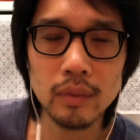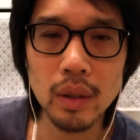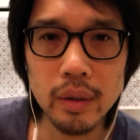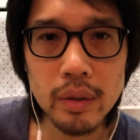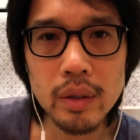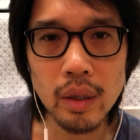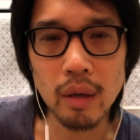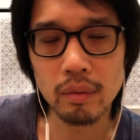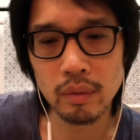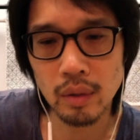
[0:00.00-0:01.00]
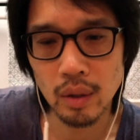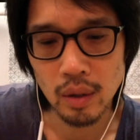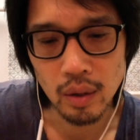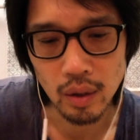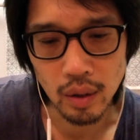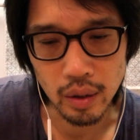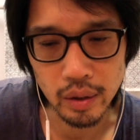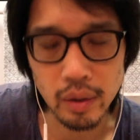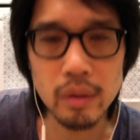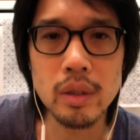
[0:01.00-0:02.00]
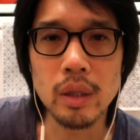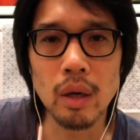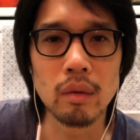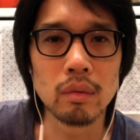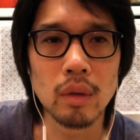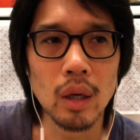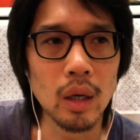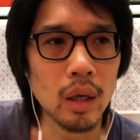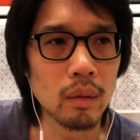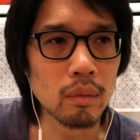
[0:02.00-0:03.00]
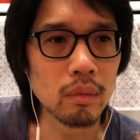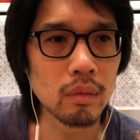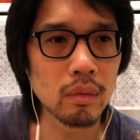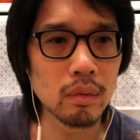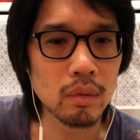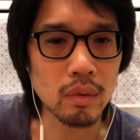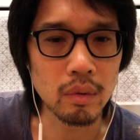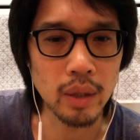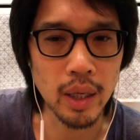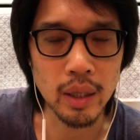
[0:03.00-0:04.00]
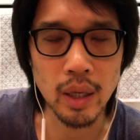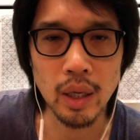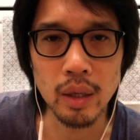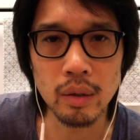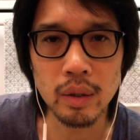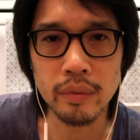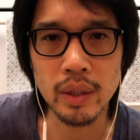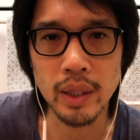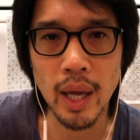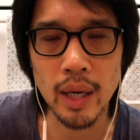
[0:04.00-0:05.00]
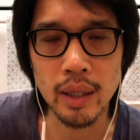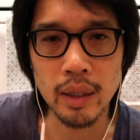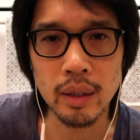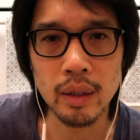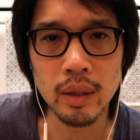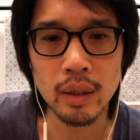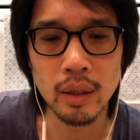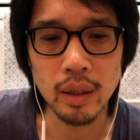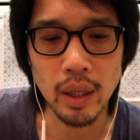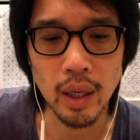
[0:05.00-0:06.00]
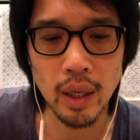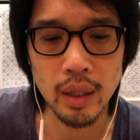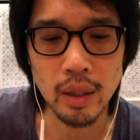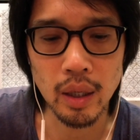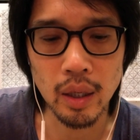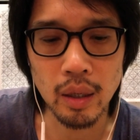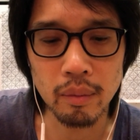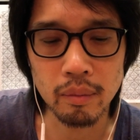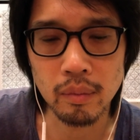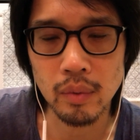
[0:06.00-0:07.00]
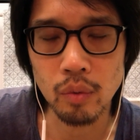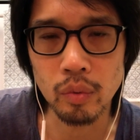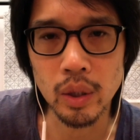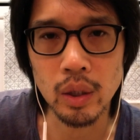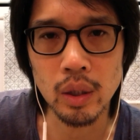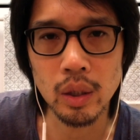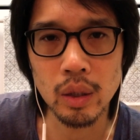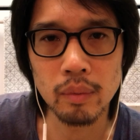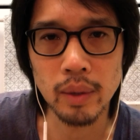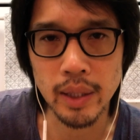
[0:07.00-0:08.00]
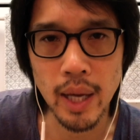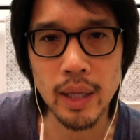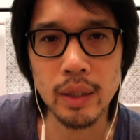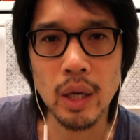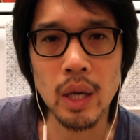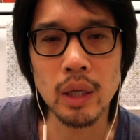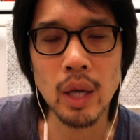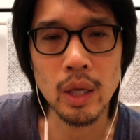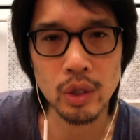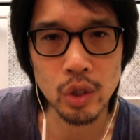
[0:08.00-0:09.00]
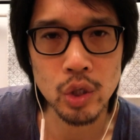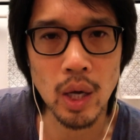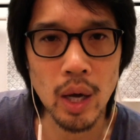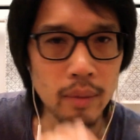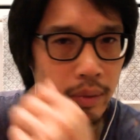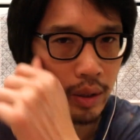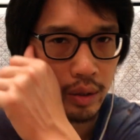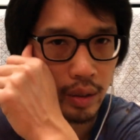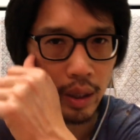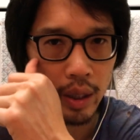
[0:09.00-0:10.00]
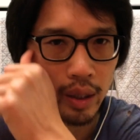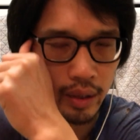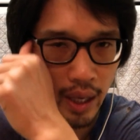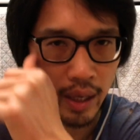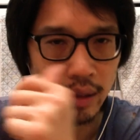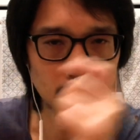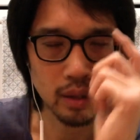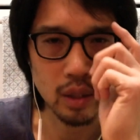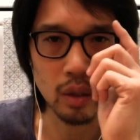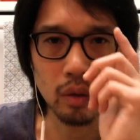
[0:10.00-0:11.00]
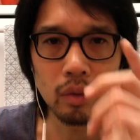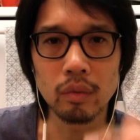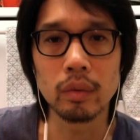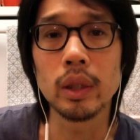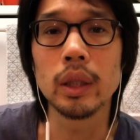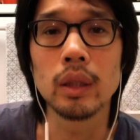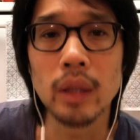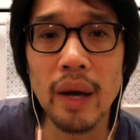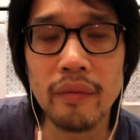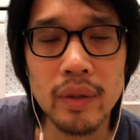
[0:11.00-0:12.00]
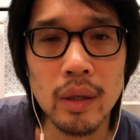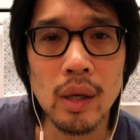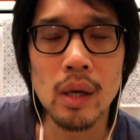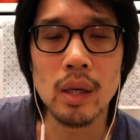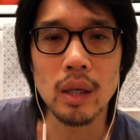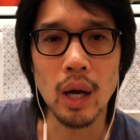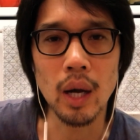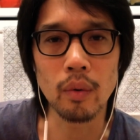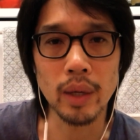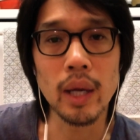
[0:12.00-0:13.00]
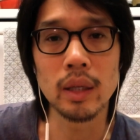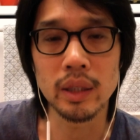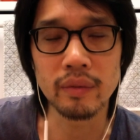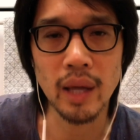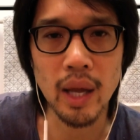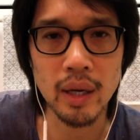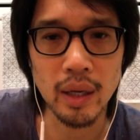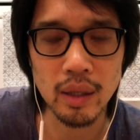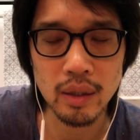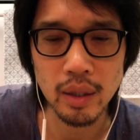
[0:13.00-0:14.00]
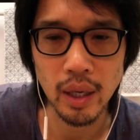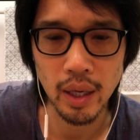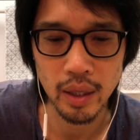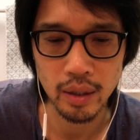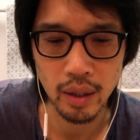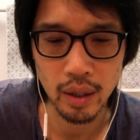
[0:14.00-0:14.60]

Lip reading: years ago, years ago, um, when I lived in Canada, and my dad gotten a job in L.A., so we left. We had to leave Canada, and